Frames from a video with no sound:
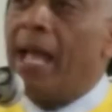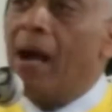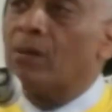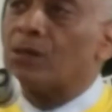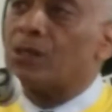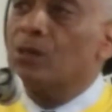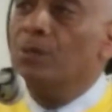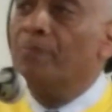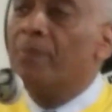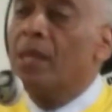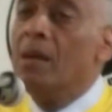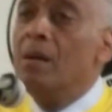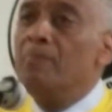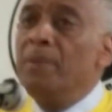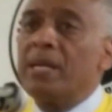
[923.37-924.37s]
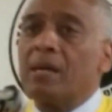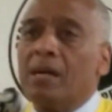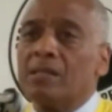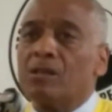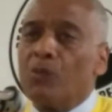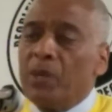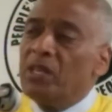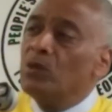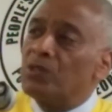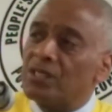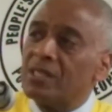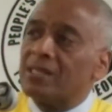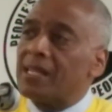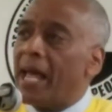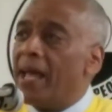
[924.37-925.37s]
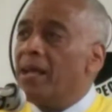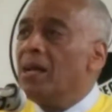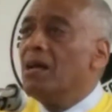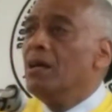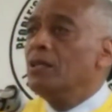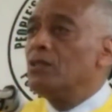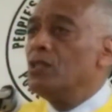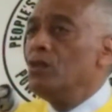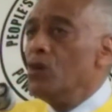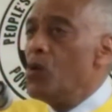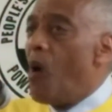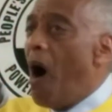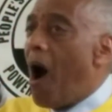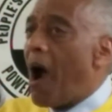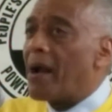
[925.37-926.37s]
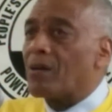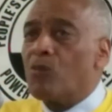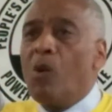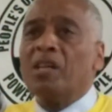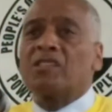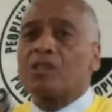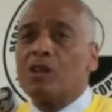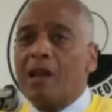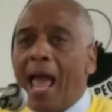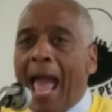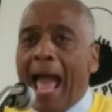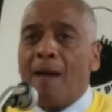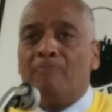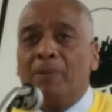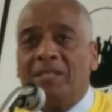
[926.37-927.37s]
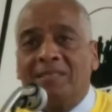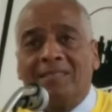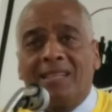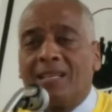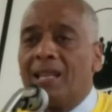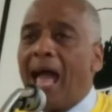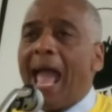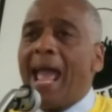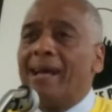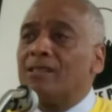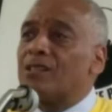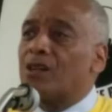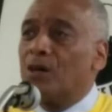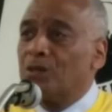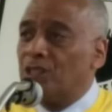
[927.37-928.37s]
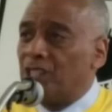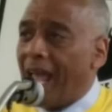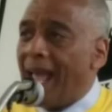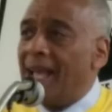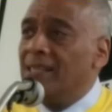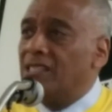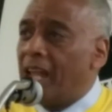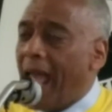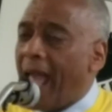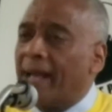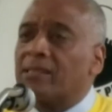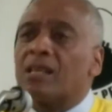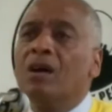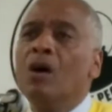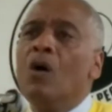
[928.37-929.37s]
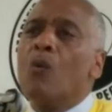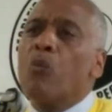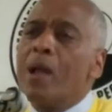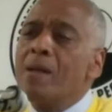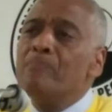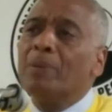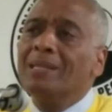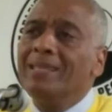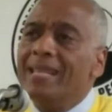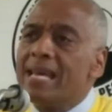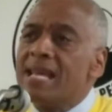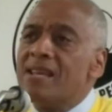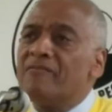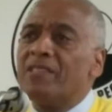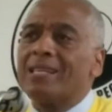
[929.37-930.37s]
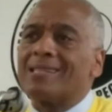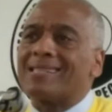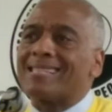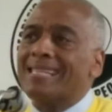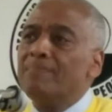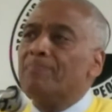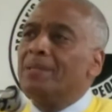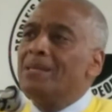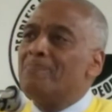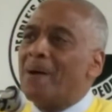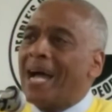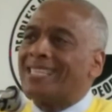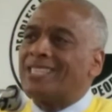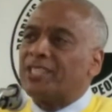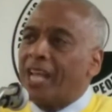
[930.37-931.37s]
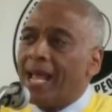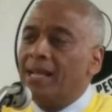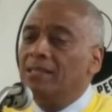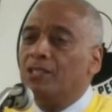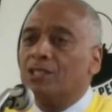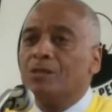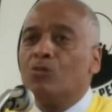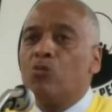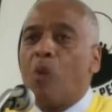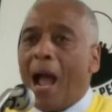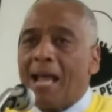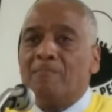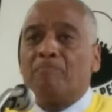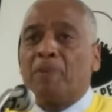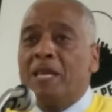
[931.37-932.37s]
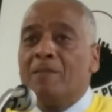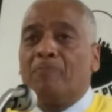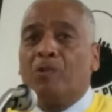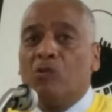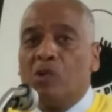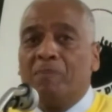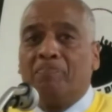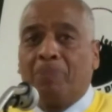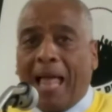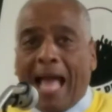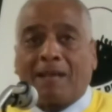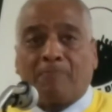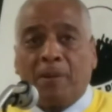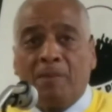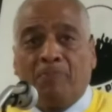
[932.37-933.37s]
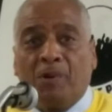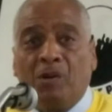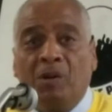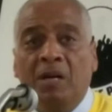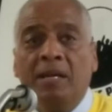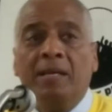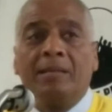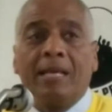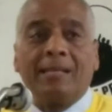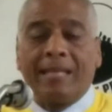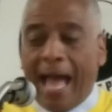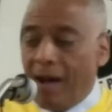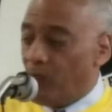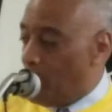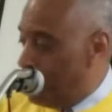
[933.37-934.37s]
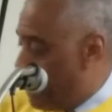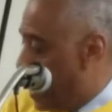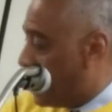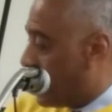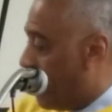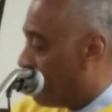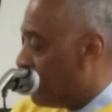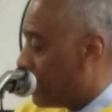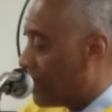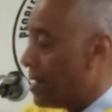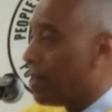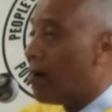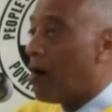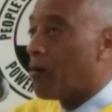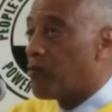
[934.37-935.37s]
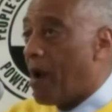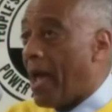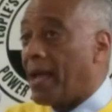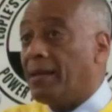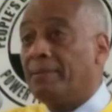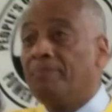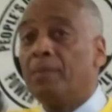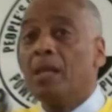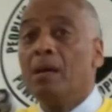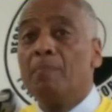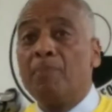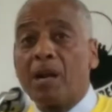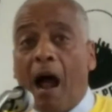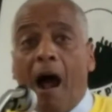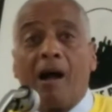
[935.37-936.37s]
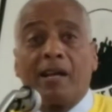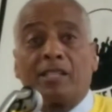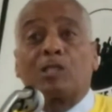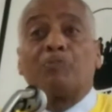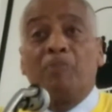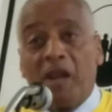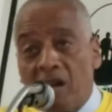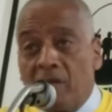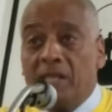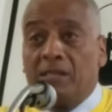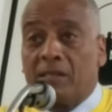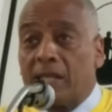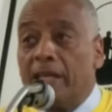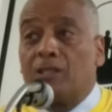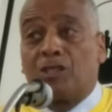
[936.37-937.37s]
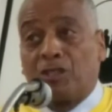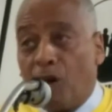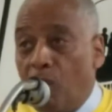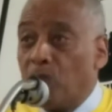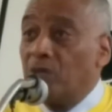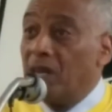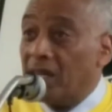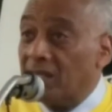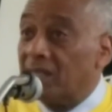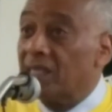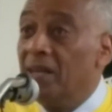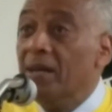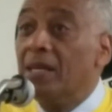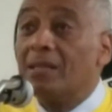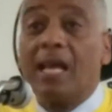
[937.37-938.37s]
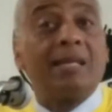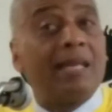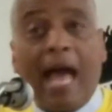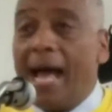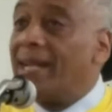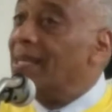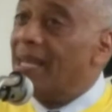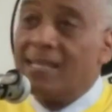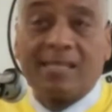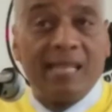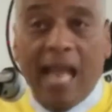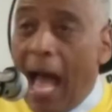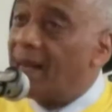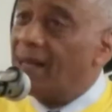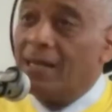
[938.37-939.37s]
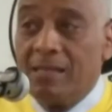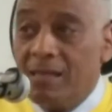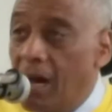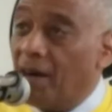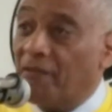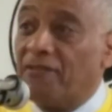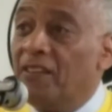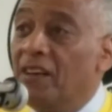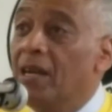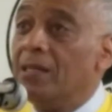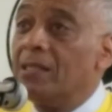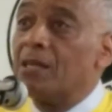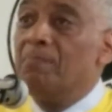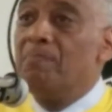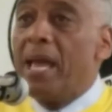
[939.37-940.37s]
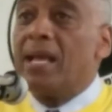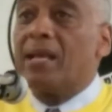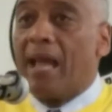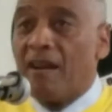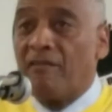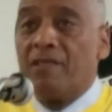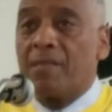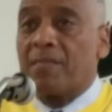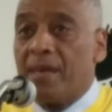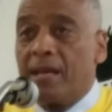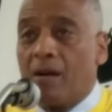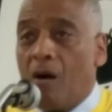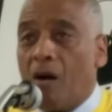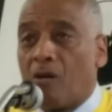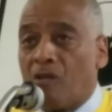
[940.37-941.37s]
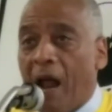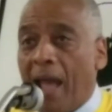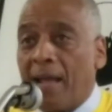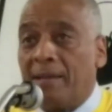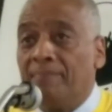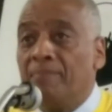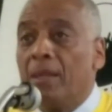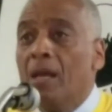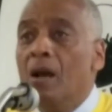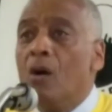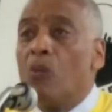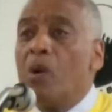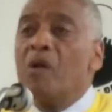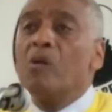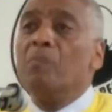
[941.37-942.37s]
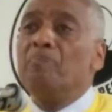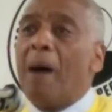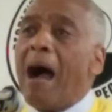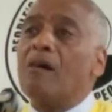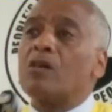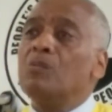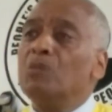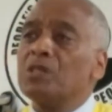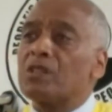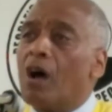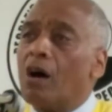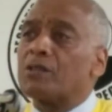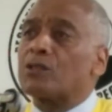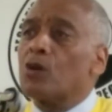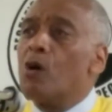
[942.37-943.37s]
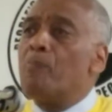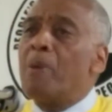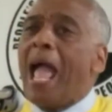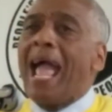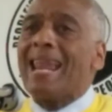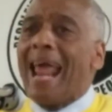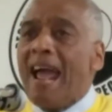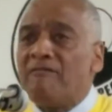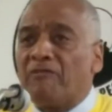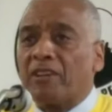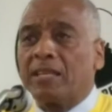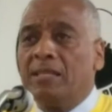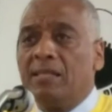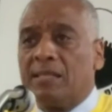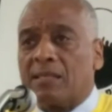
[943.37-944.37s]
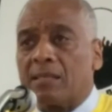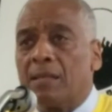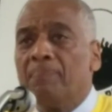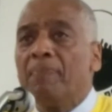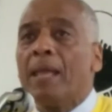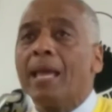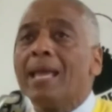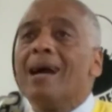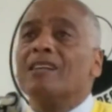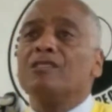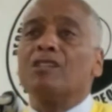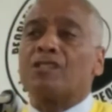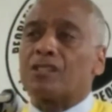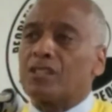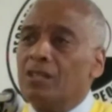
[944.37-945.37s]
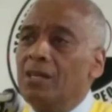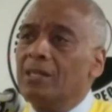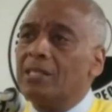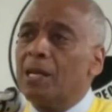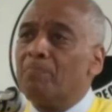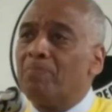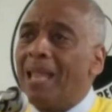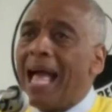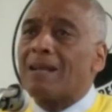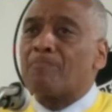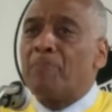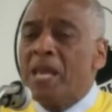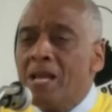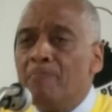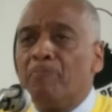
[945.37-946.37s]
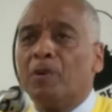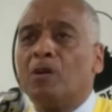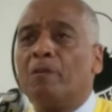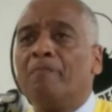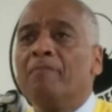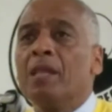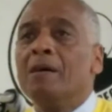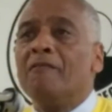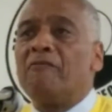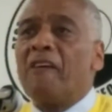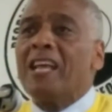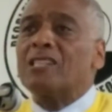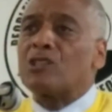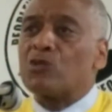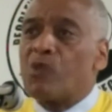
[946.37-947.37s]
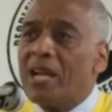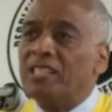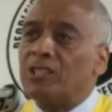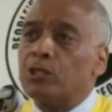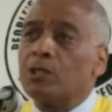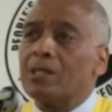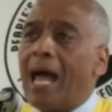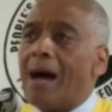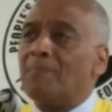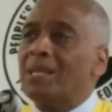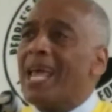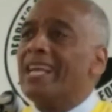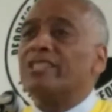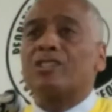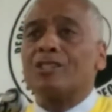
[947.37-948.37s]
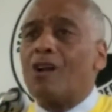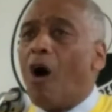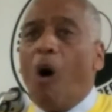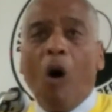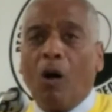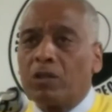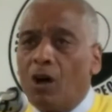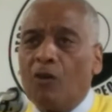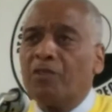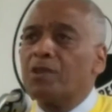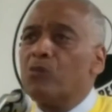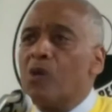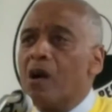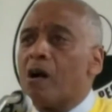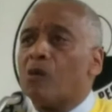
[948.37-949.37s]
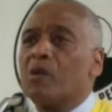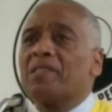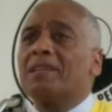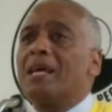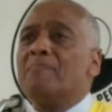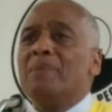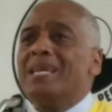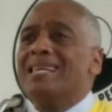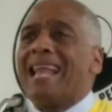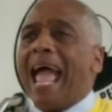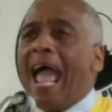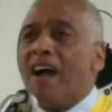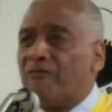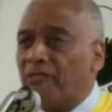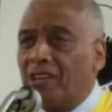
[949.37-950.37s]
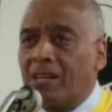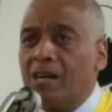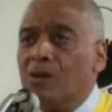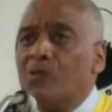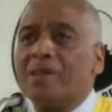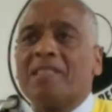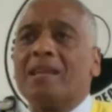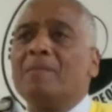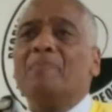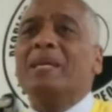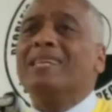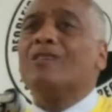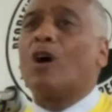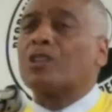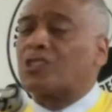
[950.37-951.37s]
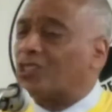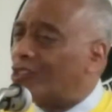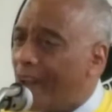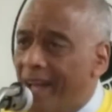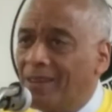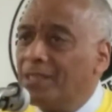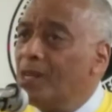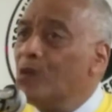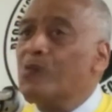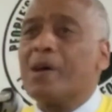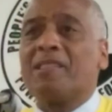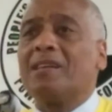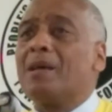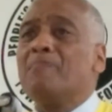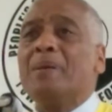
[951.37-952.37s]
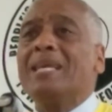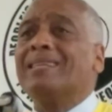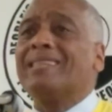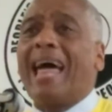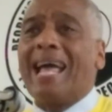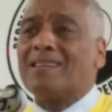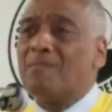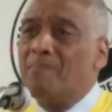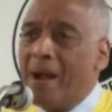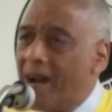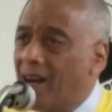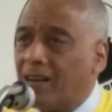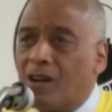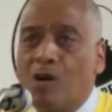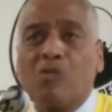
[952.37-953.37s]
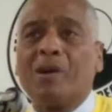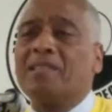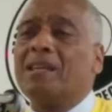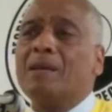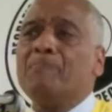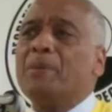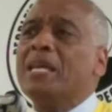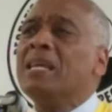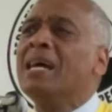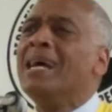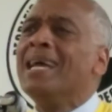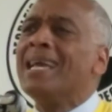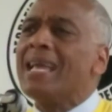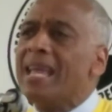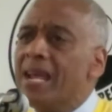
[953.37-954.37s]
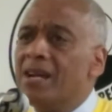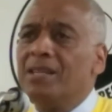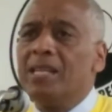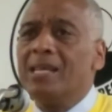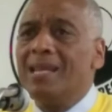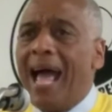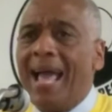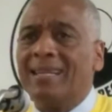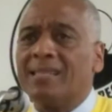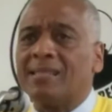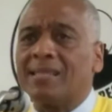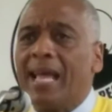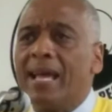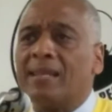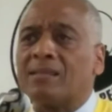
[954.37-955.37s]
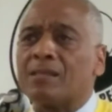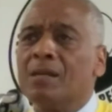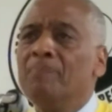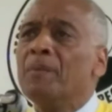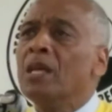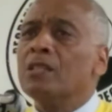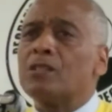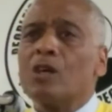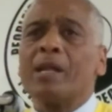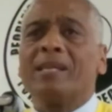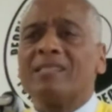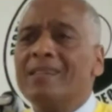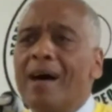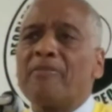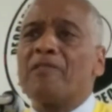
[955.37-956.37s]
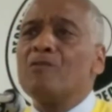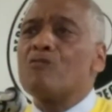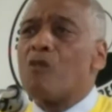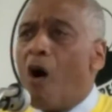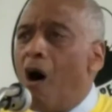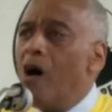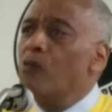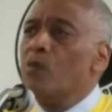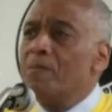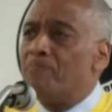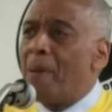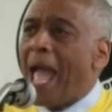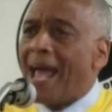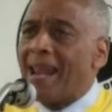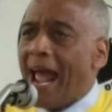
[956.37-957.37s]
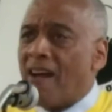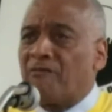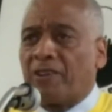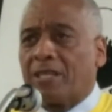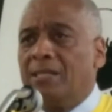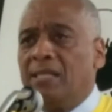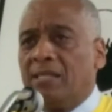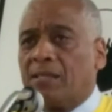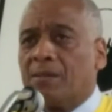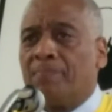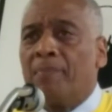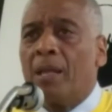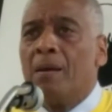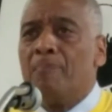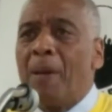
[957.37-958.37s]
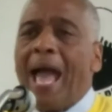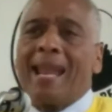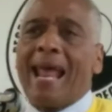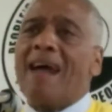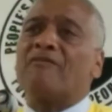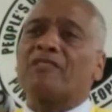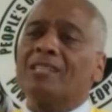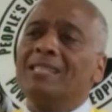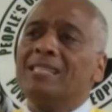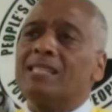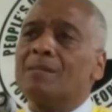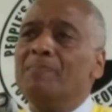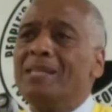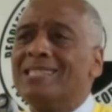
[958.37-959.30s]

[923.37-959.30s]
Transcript: council, because we used to say, the new art, what's going to happen? The land's going to change hands. We believe that simply by changing white people with black people, that would make everything all right. But our experience has shown us that that is not enough to make everything all right. Malcolm was also a Pan-Africanist. He understood that black people faced racial domination all over the world, whether they be in Africa, whether they be in Australia, whether they be in Latin America, whether they be here in the United States. So there's nothing wrong with Pan-Africanism. Pan-Africanism